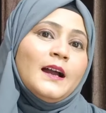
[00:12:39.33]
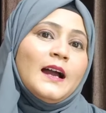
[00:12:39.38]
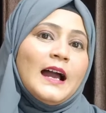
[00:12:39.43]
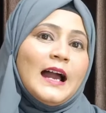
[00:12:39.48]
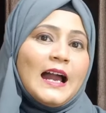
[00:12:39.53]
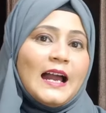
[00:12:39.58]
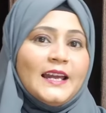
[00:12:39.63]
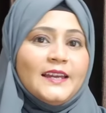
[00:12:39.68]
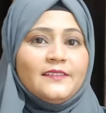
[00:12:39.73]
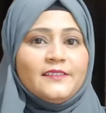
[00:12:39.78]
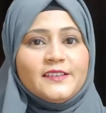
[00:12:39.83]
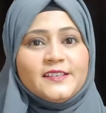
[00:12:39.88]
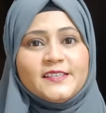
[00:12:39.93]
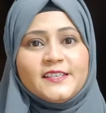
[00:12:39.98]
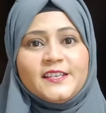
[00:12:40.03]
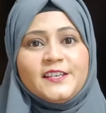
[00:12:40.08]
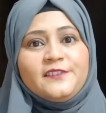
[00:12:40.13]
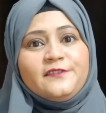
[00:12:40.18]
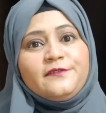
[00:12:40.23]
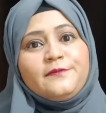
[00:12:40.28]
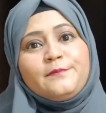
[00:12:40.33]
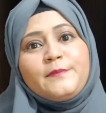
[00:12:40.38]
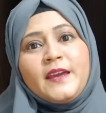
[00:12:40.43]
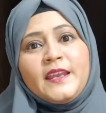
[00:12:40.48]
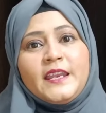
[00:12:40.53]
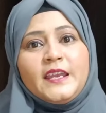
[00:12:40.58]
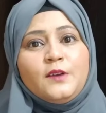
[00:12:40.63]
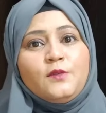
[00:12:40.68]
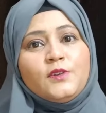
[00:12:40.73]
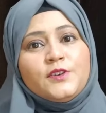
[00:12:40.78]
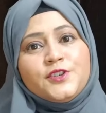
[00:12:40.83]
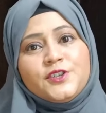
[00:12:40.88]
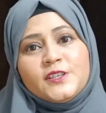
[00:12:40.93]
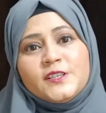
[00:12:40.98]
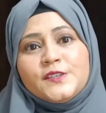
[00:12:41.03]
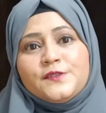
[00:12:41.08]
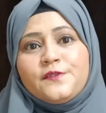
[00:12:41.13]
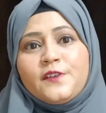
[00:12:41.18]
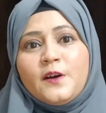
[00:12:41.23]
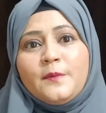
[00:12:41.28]
I receive many
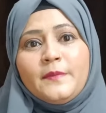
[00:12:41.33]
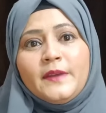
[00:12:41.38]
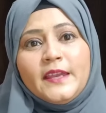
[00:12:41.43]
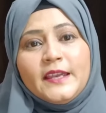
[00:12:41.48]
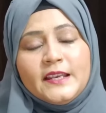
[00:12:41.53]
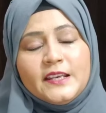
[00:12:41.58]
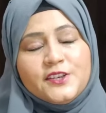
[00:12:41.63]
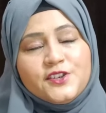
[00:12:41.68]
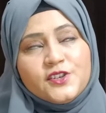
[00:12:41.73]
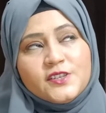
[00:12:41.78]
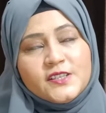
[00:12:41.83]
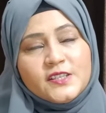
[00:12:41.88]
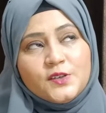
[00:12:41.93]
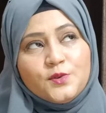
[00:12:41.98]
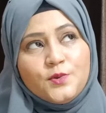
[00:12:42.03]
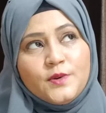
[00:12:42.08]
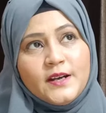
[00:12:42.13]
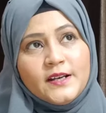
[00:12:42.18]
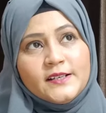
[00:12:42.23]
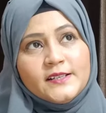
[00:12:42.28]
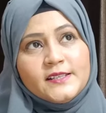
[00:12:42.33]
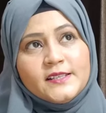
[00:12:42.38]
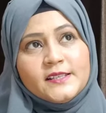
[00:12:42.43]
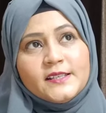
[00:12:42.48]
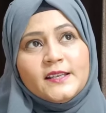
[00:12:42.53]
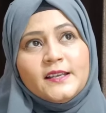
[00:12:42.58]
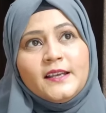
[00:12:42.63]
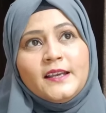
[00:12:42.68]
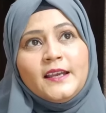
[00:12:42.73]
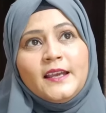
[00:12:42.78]
questions from English students,